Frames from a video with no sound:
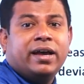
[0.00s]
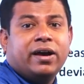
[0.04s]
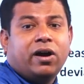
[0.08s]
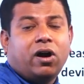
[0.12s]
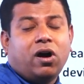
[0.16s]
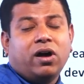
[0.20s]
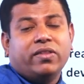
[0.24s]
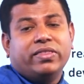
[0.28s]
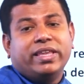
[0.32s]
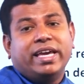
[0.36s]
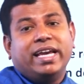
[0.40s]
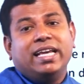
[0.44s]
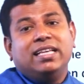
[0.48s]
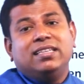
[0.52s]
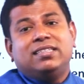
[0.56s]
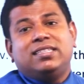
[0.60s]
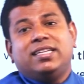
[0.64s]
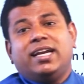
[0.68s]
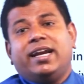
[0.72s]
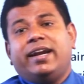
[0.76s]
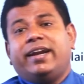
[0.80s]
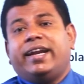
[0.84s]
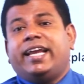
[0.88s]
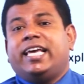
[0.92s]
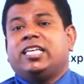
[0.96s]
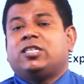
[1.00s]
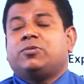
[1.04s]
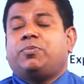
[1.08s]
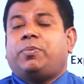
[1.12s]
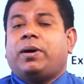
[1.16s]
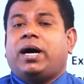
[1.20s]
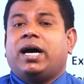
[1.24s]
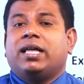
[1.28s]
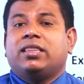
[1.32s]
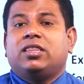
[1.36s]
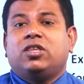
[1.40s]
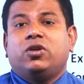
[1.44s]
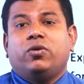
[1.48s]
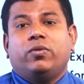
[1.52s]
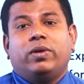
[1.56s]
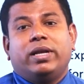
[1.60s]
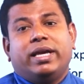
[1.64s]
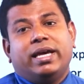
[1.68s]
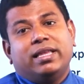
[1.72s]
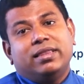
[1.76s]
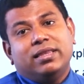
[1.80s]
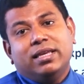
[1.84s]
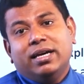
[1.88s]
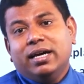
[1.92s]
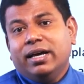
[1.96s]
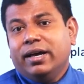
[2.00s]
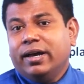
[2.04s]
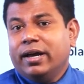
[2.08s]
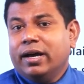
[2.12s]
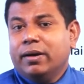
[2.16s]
on the incident ray's path you will get the